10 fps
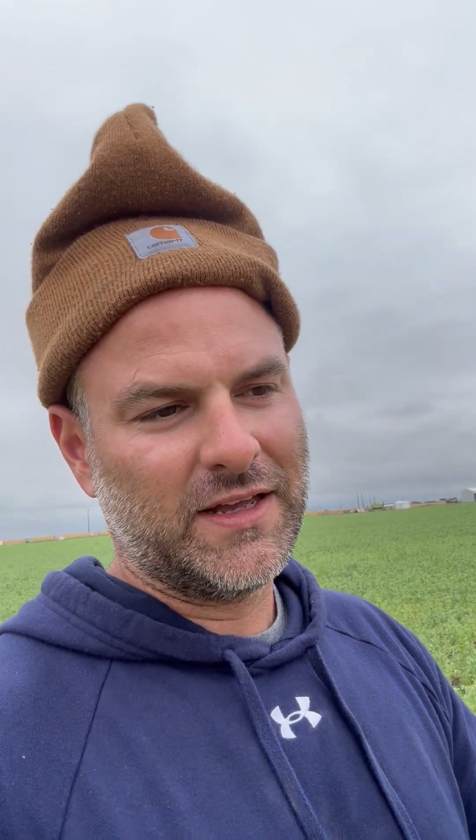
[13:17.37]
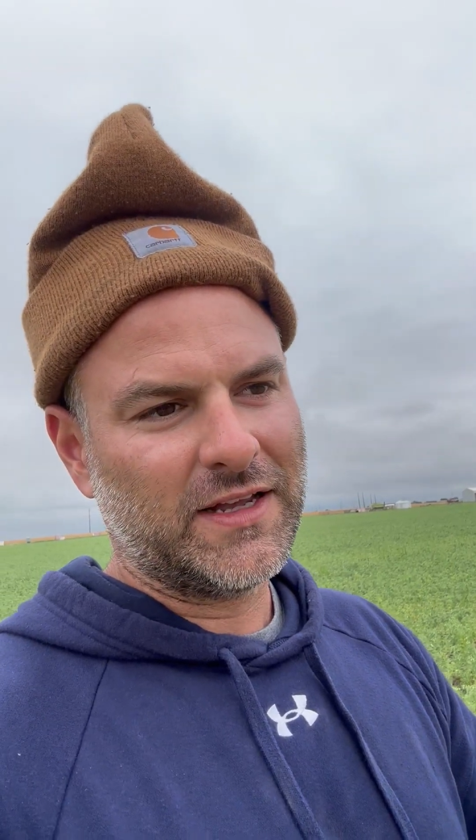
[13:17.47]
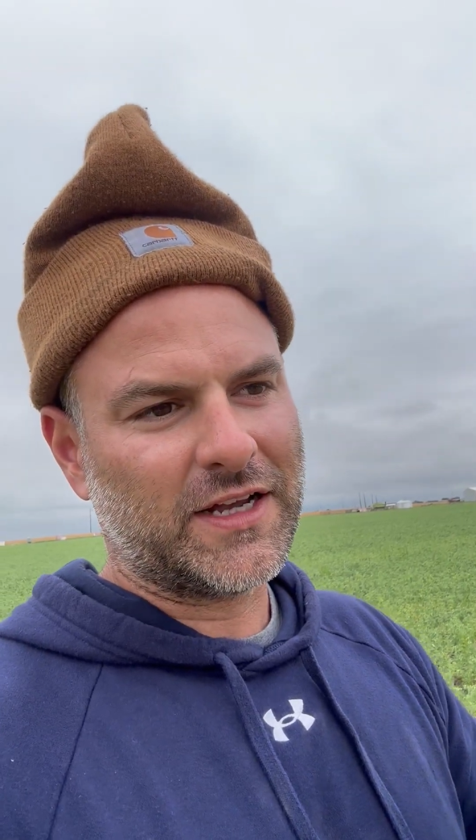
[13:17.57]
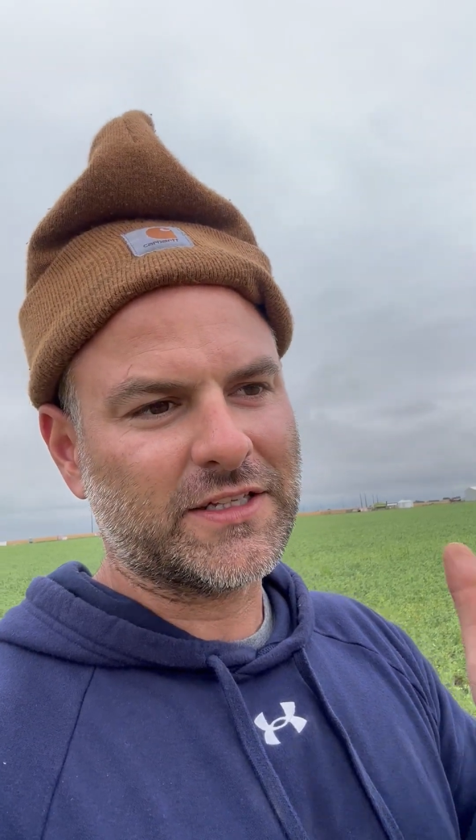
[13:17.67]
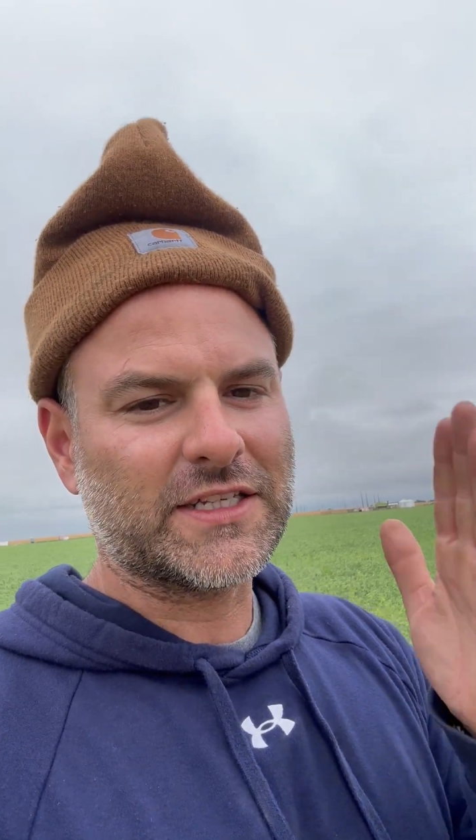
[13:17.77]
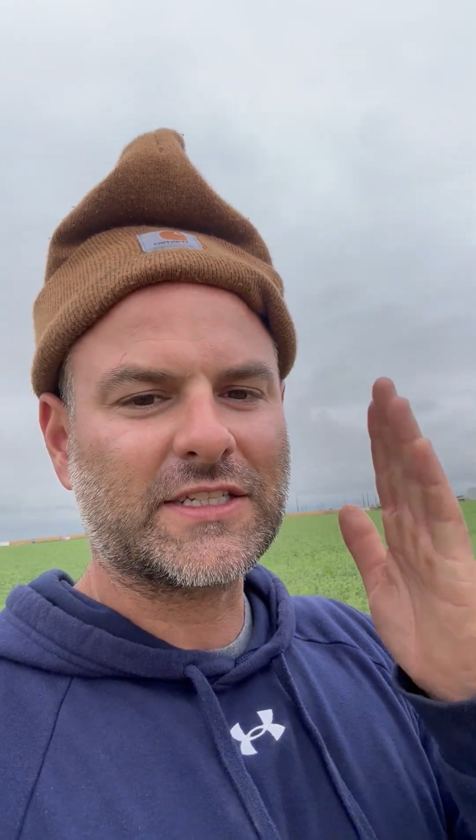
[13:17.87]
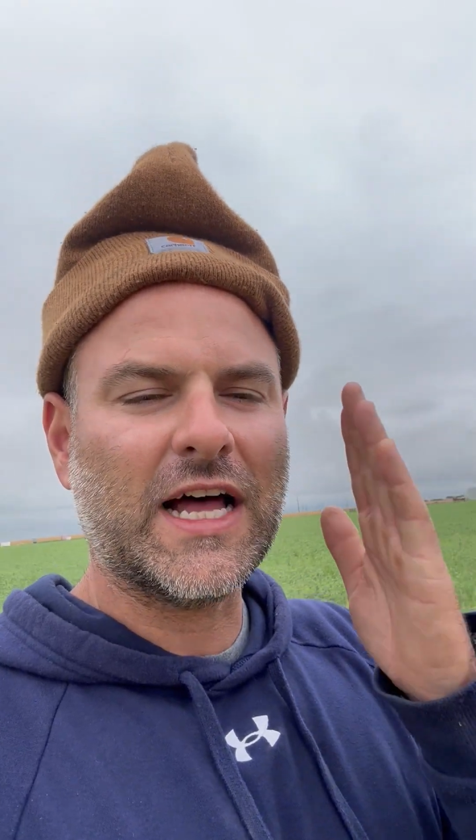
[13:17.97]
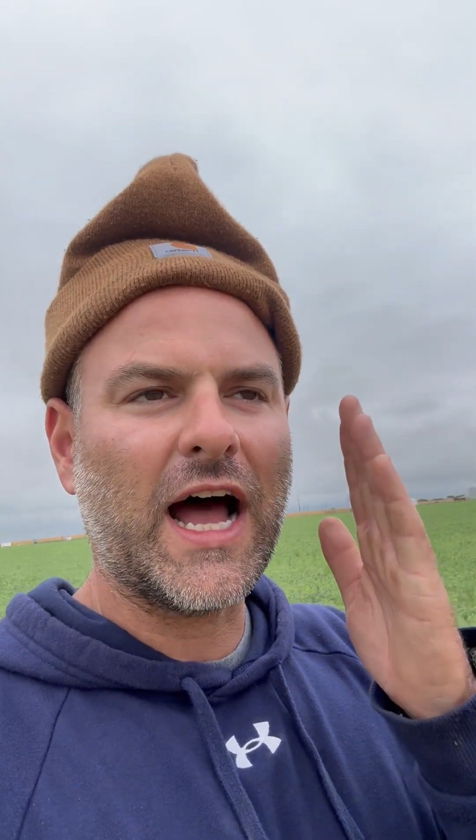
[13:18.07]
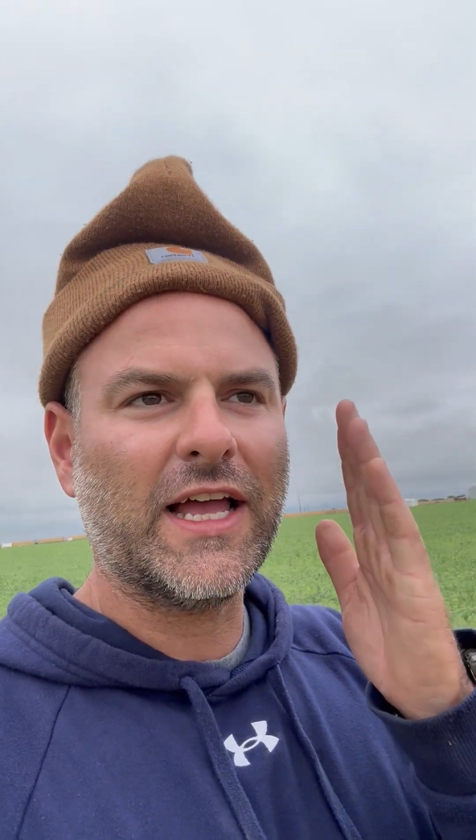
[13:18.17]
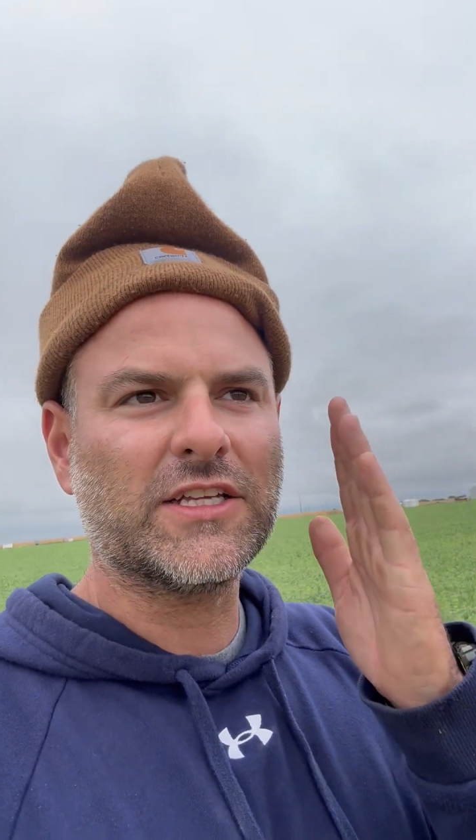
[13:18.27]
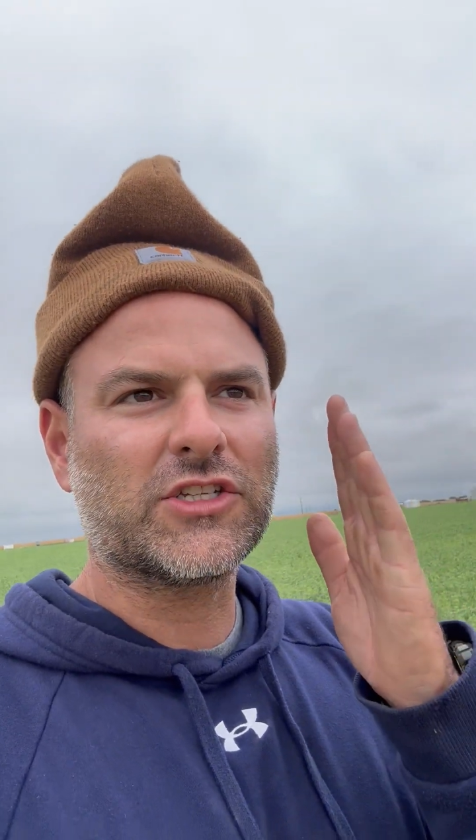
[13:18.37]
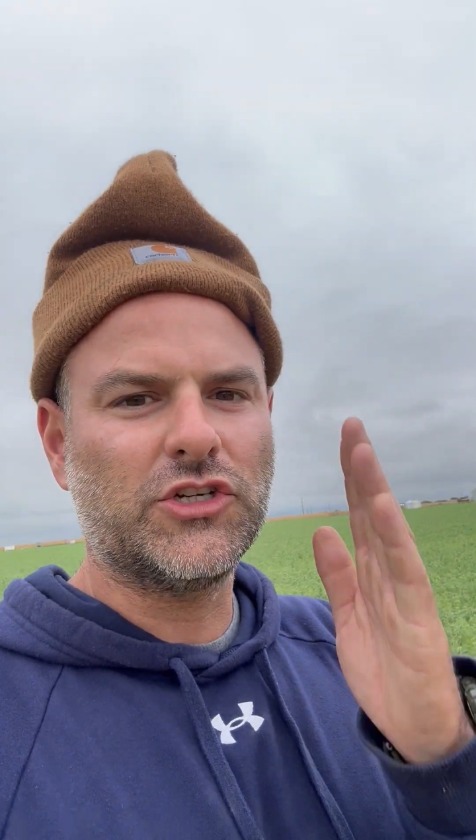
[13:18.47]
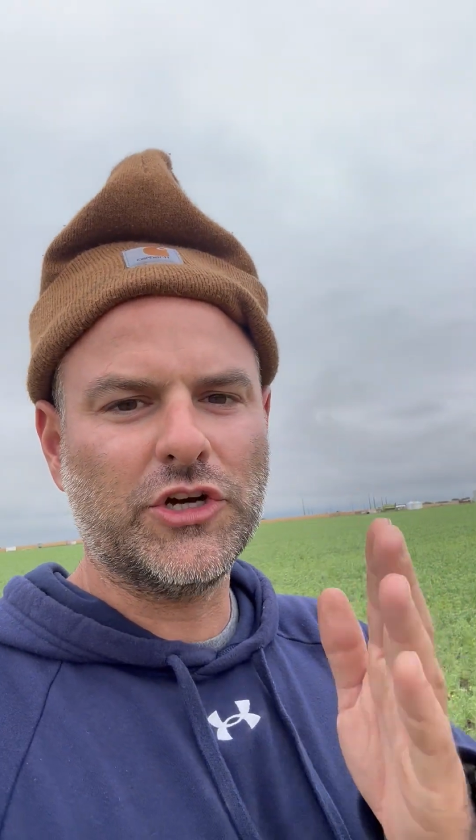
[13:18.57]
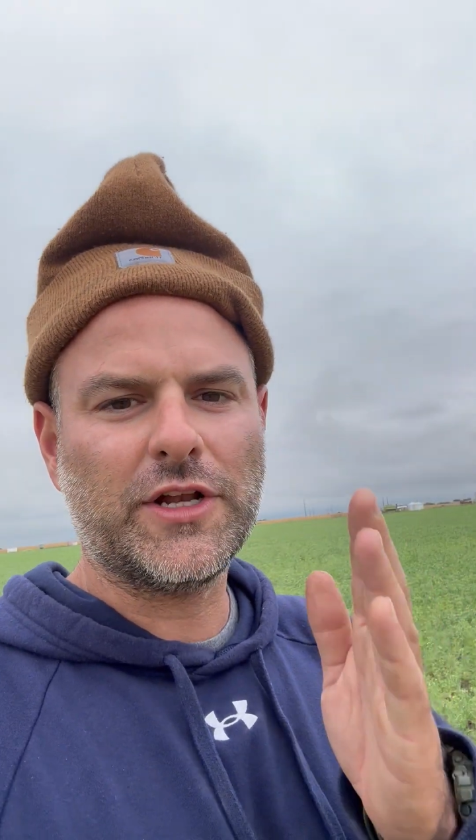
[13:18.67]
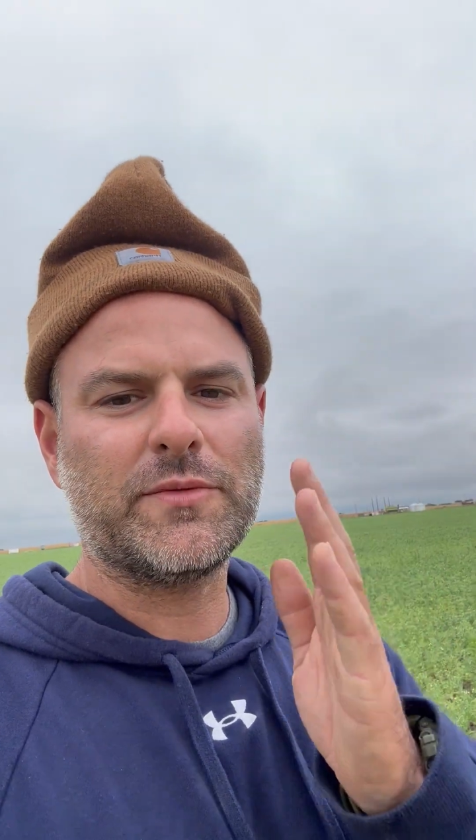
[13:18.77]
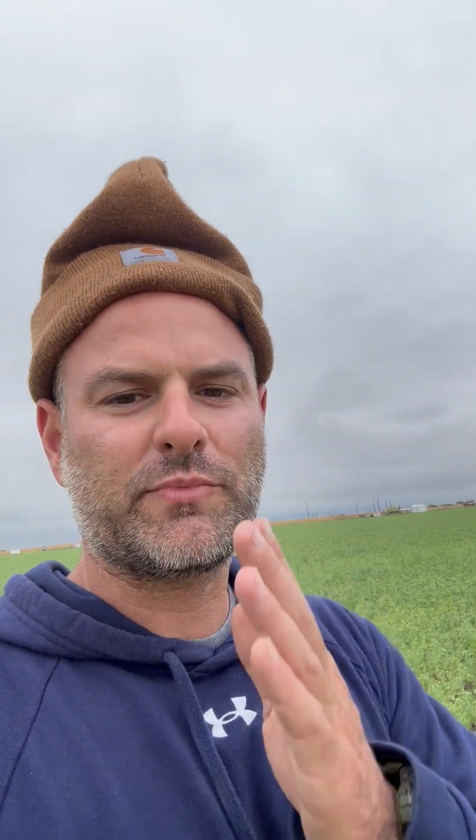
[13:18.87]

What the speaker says: because it's not his good and